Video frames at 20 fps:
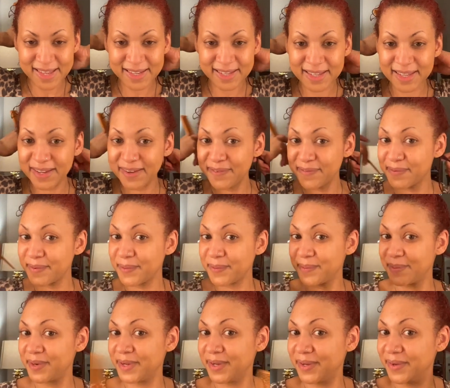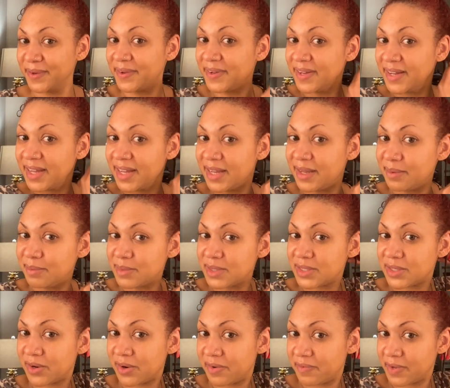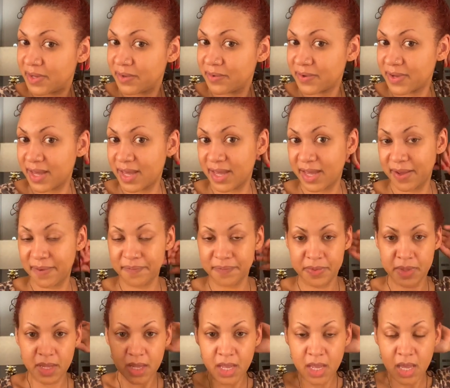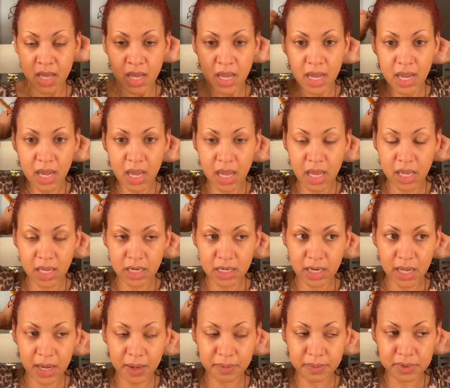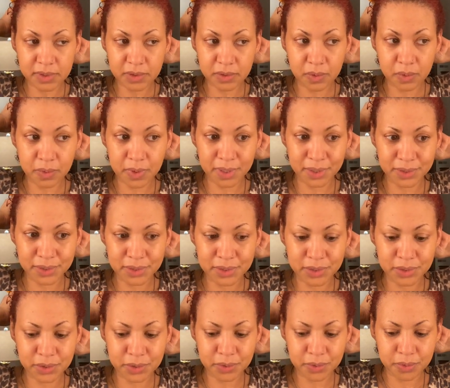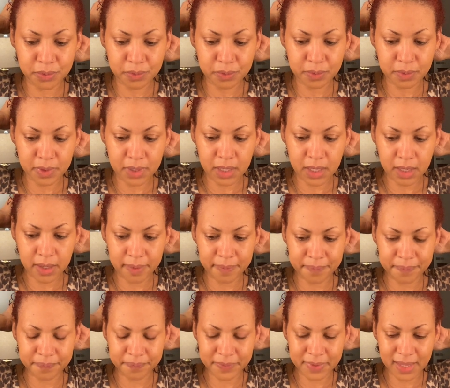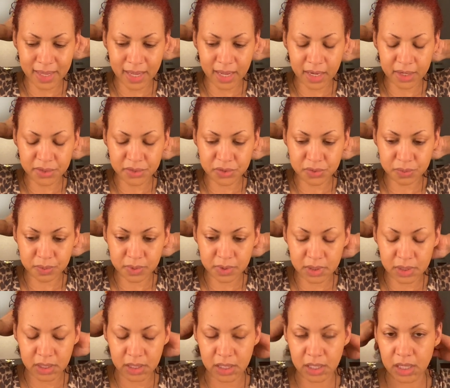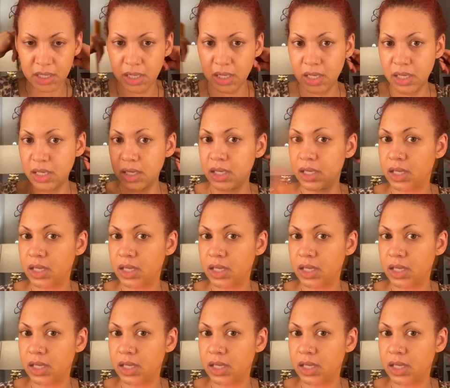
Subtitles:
Like for real, I'm starving, okay? And I was going to actually,